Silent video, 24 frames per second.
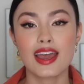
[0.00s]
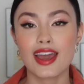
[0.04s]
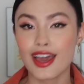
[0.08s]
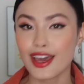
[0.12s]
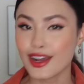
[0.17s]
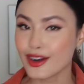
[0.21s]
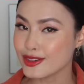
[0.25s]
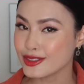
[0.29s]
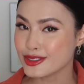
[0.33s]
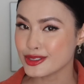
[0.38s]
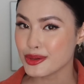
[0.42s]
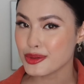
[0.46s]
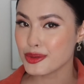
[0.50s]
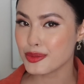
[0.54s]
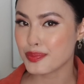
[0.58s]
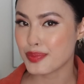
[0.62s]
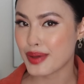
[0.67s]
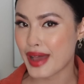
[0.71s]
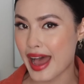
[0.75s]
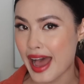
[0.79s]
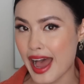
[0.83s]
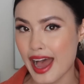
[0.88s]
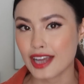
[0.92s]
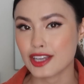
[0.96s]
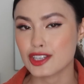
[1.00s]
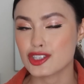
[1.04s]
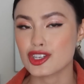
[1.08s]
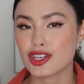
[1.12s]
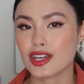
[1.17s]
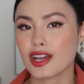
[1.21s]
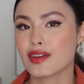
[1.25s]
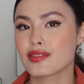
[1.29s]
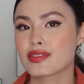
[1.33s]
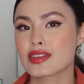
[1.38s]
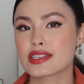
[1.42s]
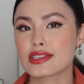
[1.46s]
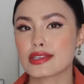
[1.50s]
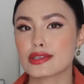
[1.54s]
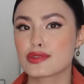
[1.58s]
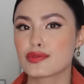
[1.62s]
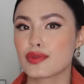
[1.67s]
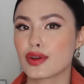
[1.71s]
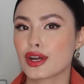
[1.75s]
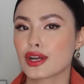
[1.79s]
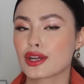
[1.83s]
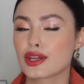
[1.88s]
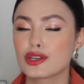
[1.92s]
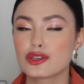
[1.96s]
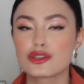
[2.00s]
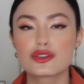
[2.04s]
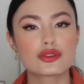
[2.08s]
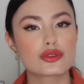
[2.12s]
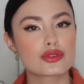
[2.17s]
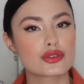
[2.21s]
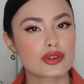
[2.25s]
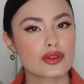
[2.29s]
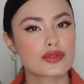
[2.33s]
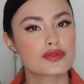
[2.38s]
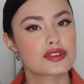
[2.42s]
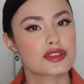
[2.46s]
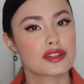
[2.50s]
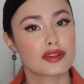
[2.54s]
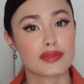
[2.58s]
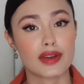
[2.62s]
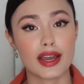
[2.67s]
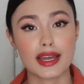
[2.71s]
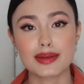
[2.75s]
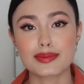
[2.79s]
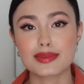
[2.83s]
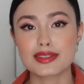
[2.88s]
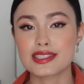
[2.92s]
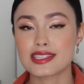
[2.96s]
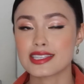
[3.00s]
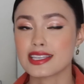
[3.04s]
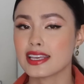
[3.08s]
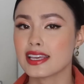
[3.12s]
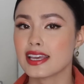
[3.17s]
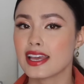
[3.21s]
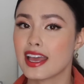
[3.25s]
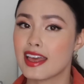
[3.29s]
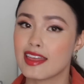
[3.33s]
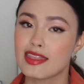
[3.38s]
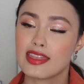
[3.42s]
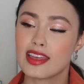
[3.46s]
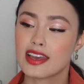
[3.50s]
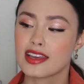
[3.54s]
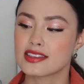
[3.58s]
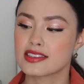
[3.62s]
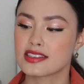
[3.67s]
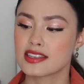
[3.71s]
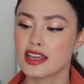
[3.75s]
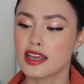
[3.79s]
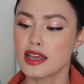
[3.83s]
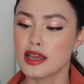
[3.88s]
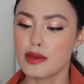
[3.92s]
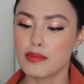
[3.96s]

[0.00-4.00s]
And also the packaging of this is very conducive to the vitamin C in this.